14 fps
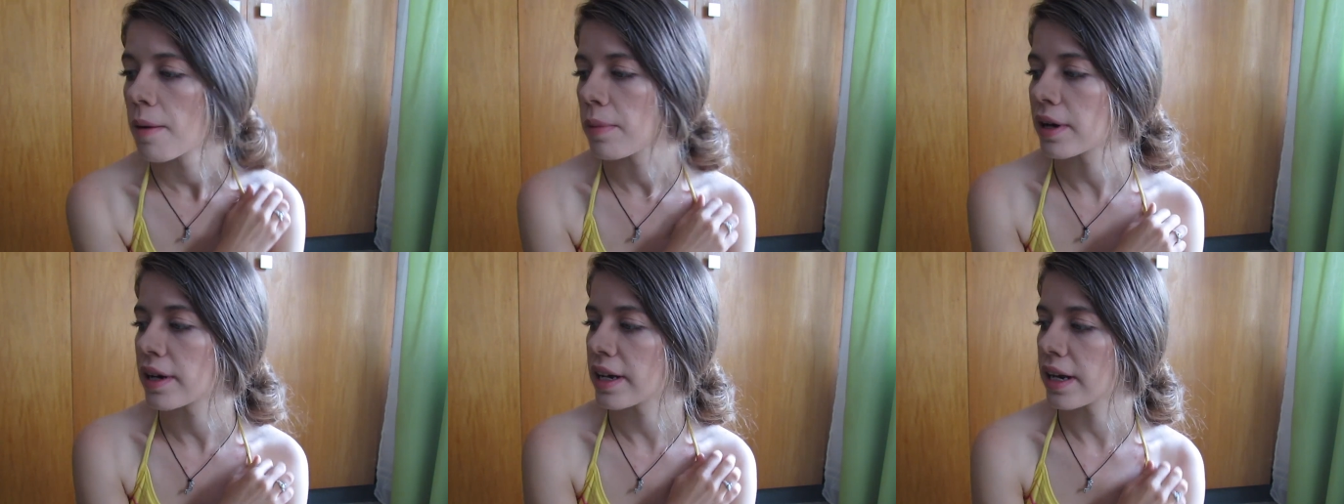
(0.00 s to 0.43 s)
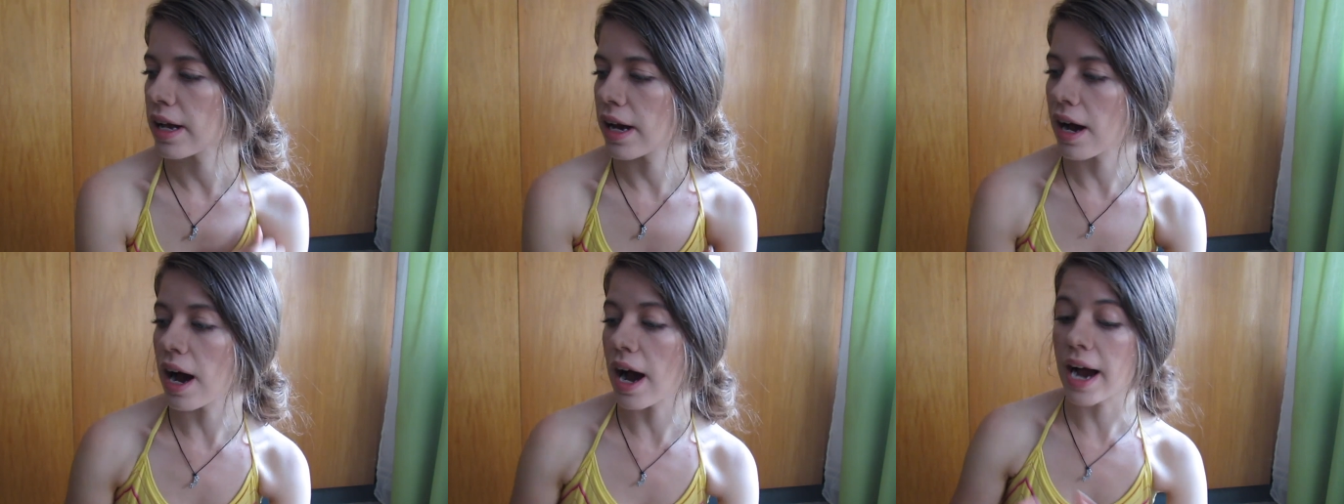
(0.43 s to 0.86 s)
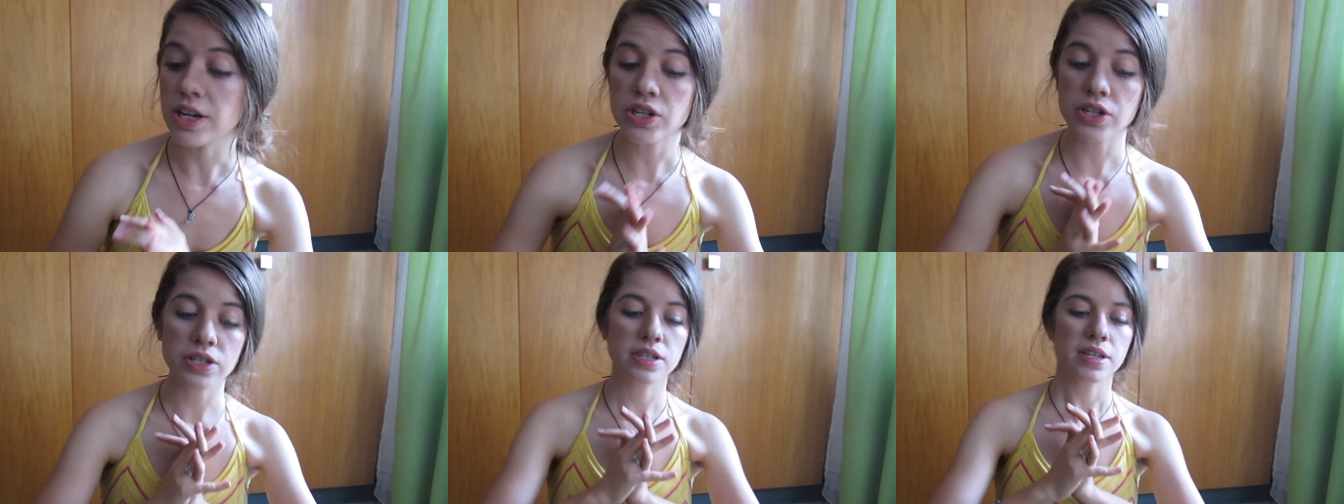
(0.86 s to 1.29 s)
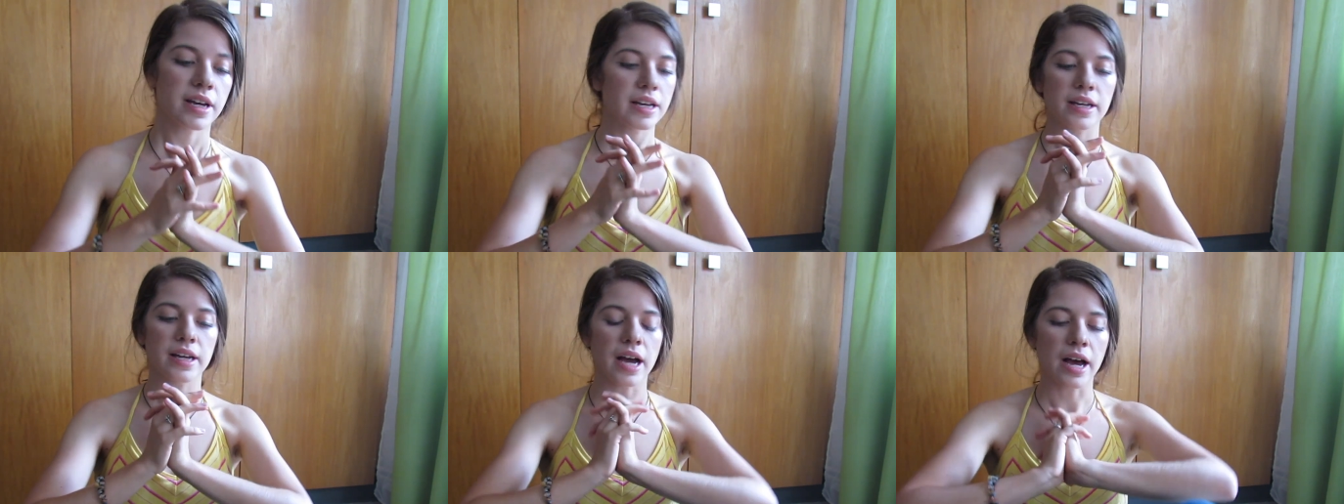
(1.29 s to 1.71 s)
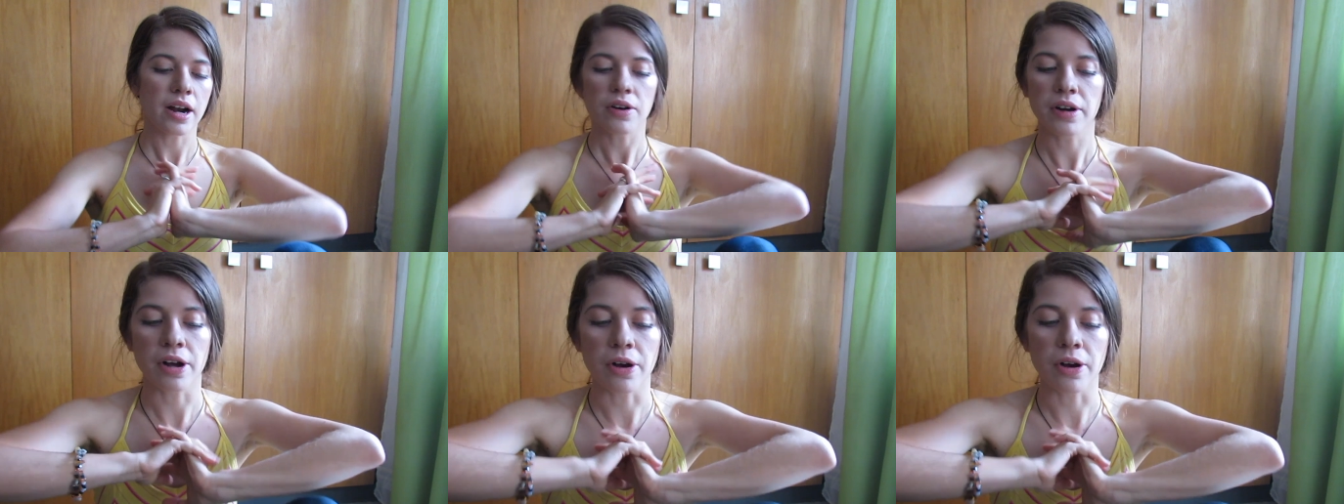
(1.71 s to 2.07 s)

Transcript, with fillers: but I just like, I don't know,